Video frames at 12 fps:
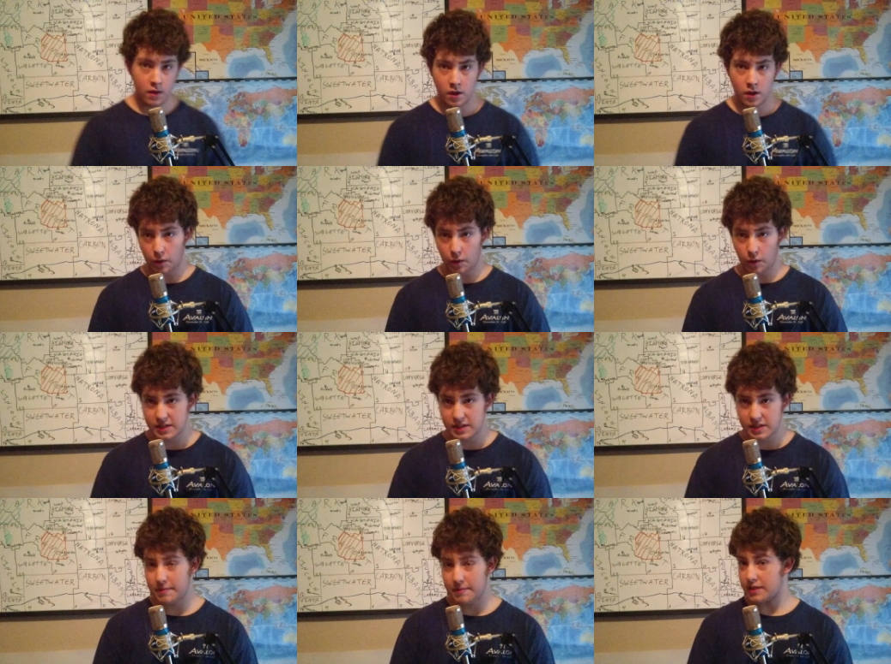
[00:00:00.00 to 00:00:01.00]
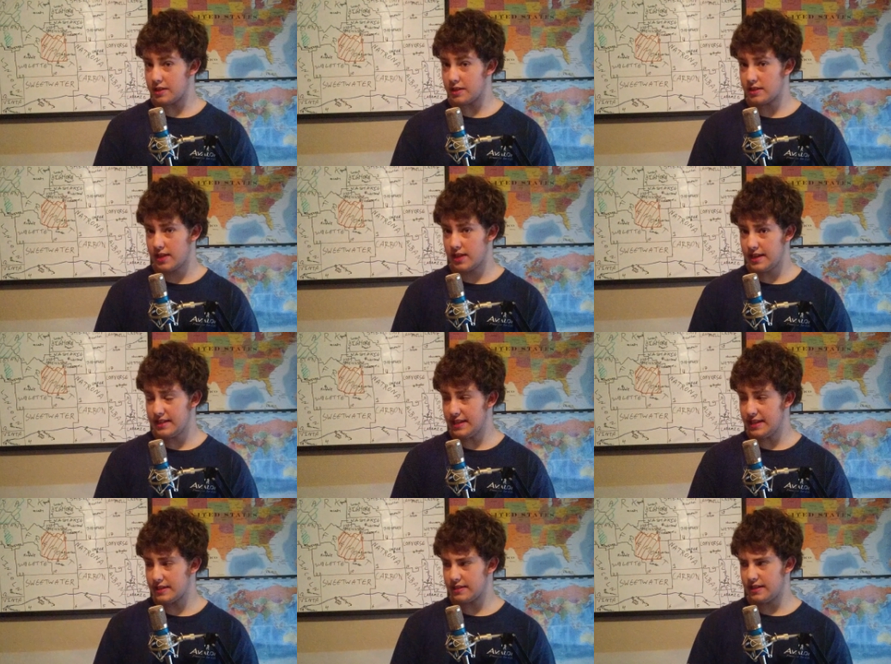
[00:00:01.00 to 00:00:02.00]
Now once again, because the state
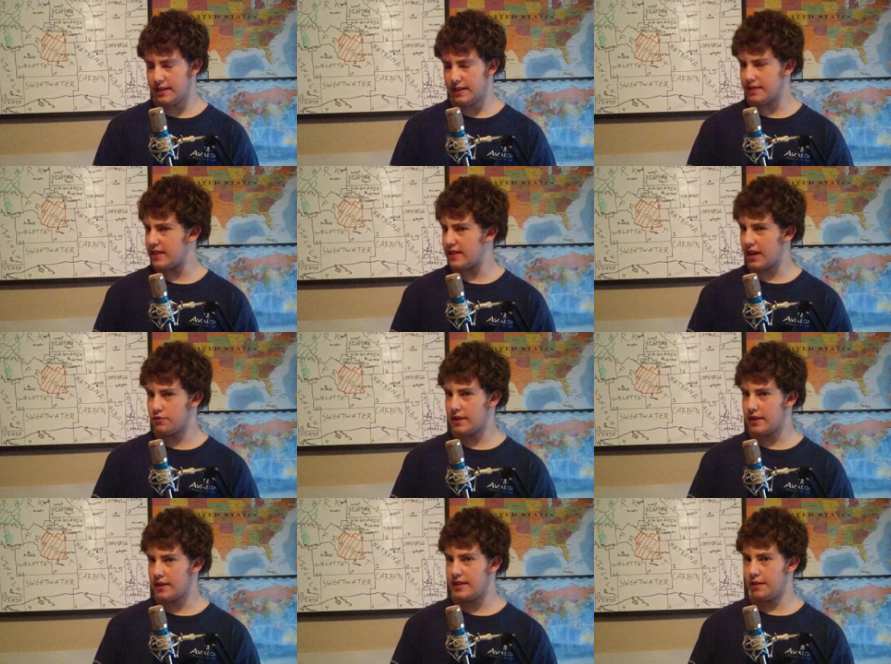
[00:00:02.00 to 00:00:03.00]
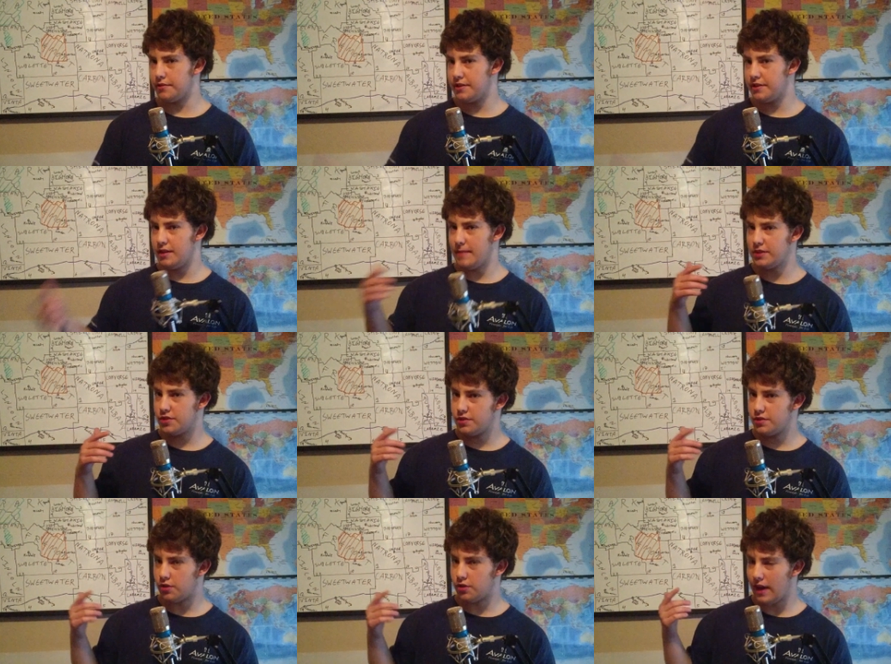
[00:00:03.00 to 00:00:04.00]
isn't an exact rectangle, the
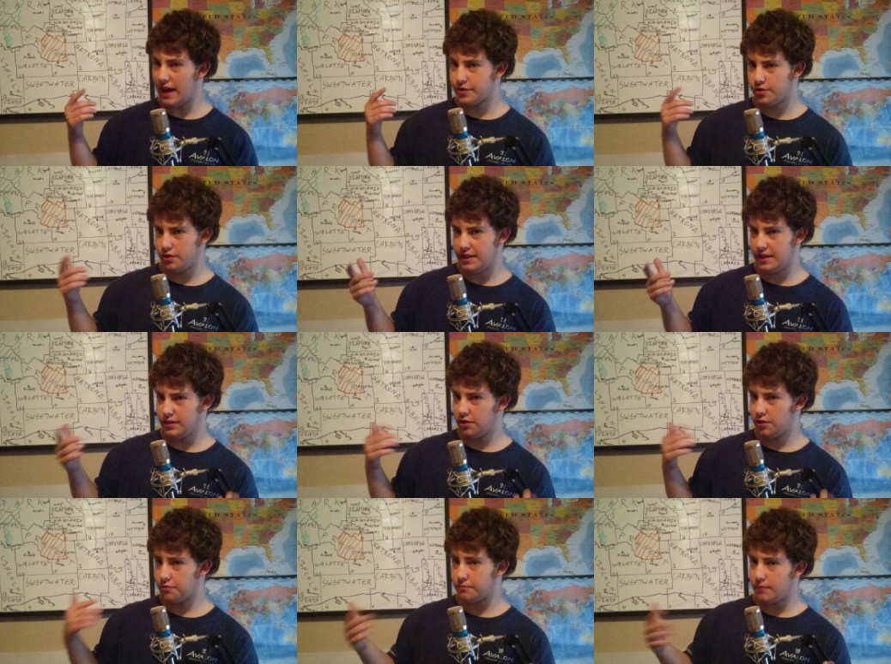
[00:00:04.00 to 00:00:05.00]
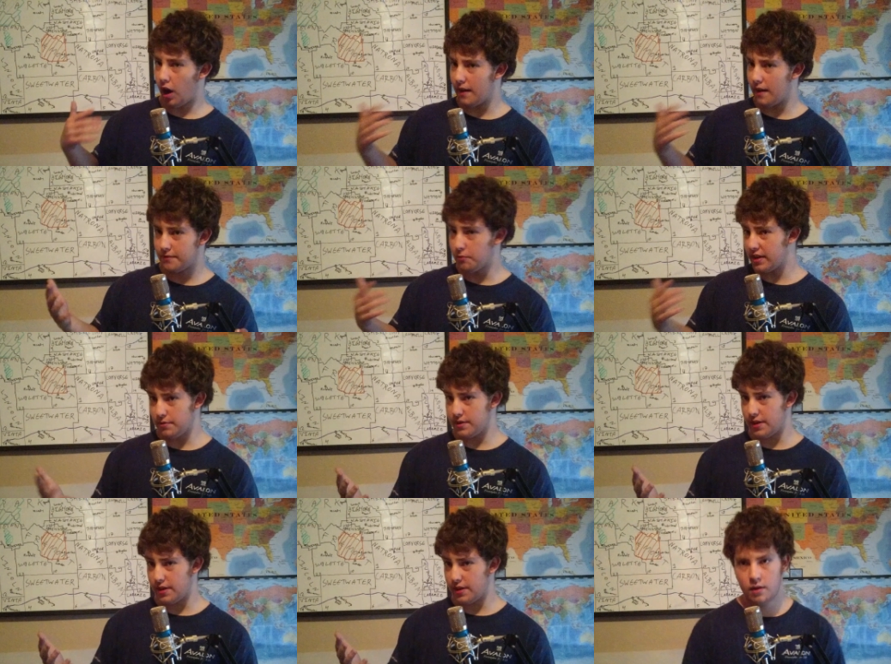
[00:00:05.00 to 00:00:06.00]
dimensions are actually a little off from what you
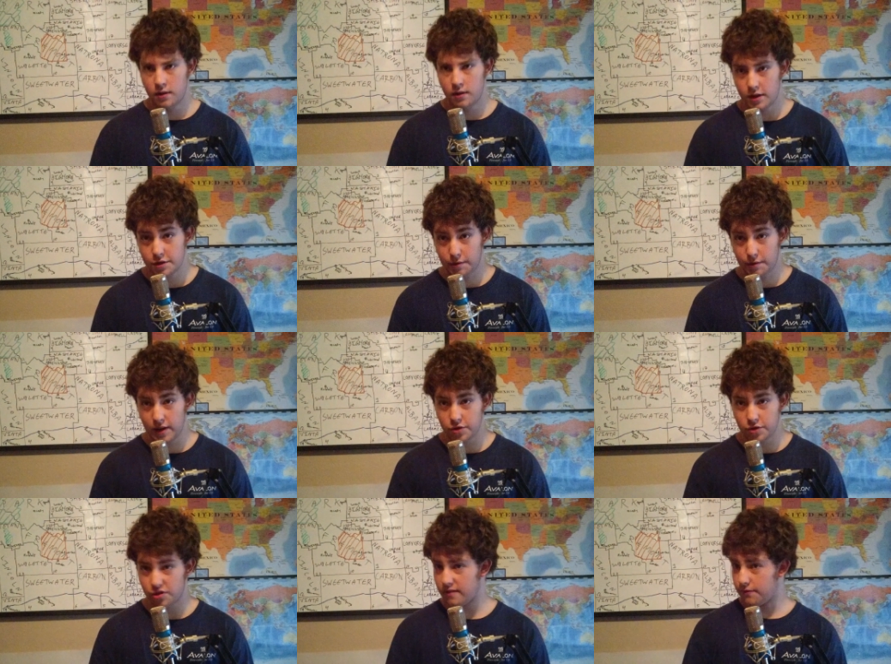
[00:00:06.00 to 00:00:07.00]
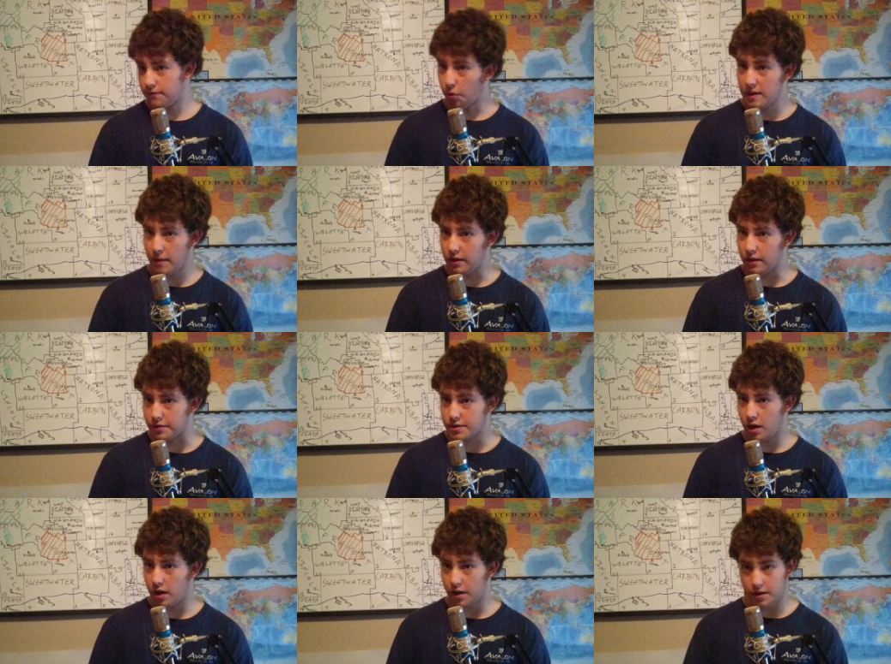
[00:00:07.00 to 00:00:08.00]
would think. There's 340 miles
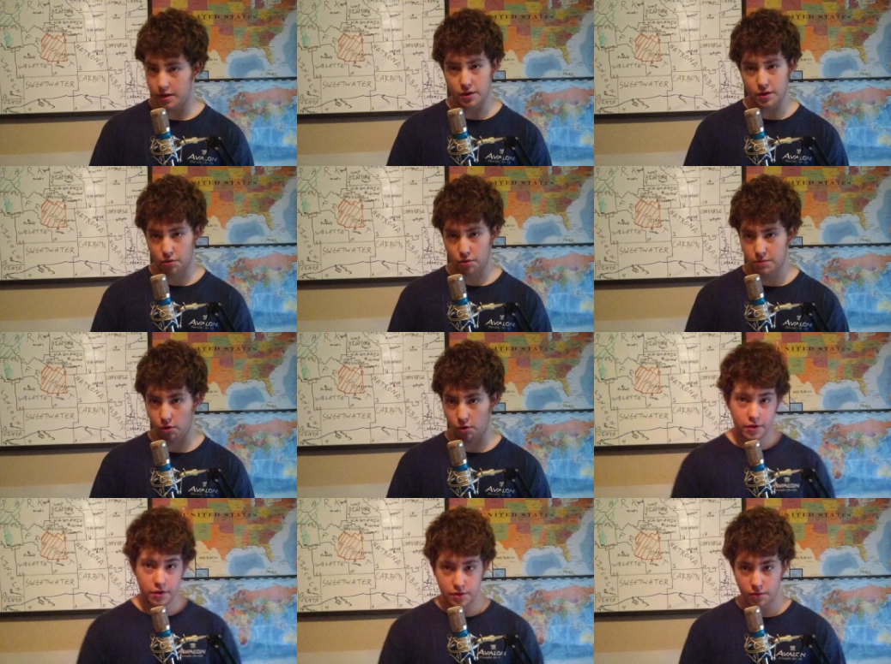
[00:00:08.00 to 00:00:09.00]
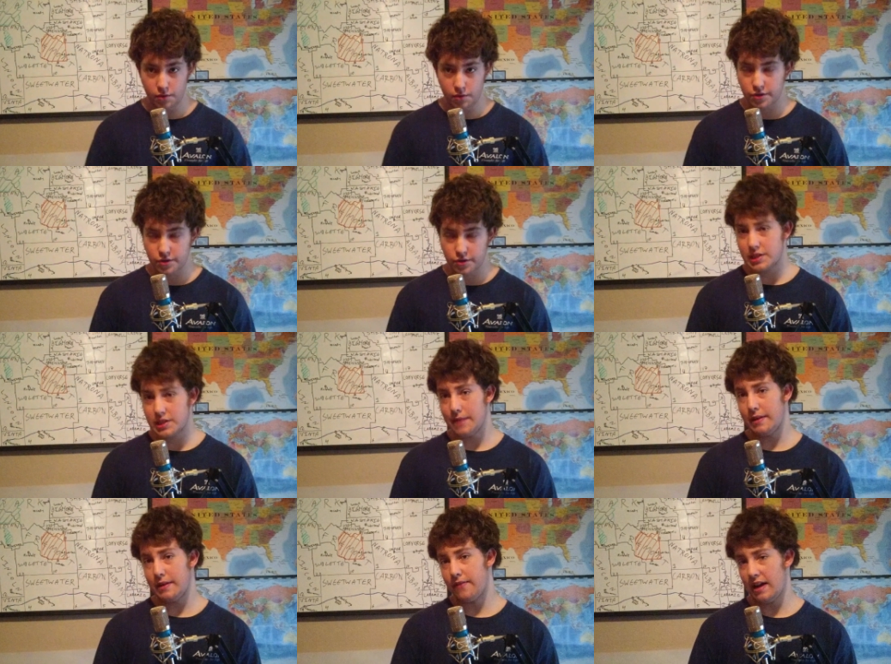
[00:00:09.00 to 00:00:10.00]
on the north border,
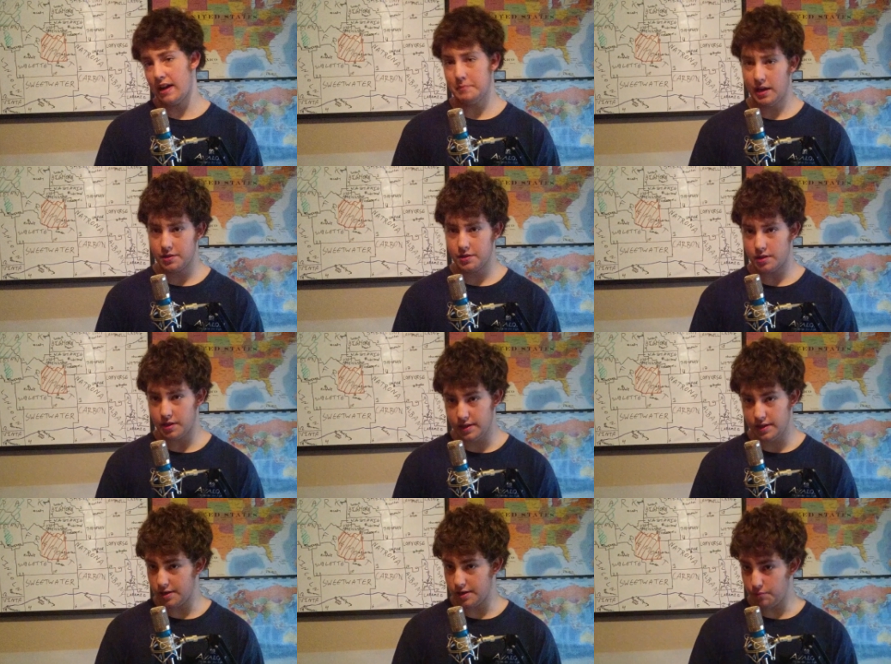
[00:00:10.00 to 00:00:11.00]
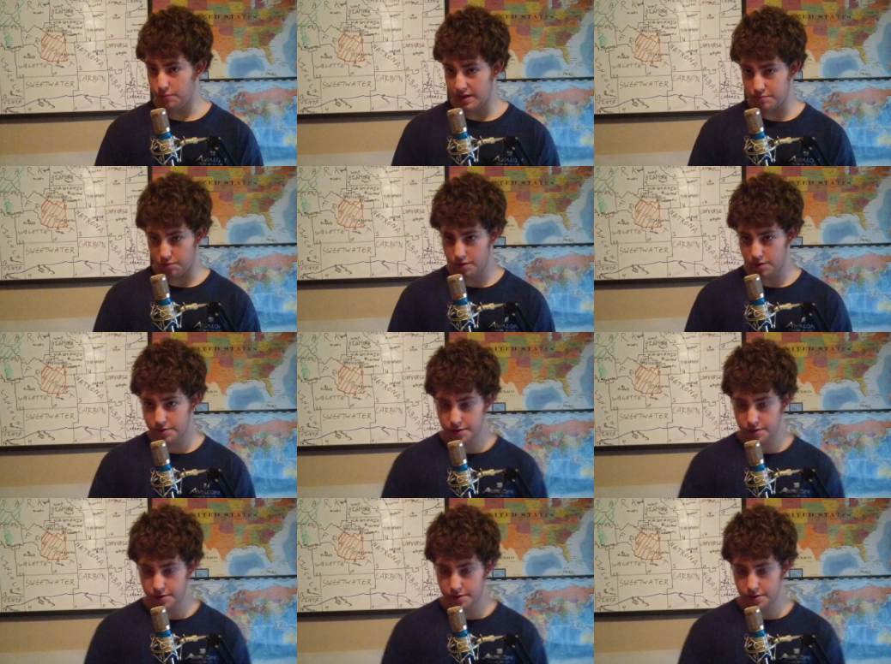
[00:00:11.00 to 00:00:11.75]
275 miles on the east and west borders,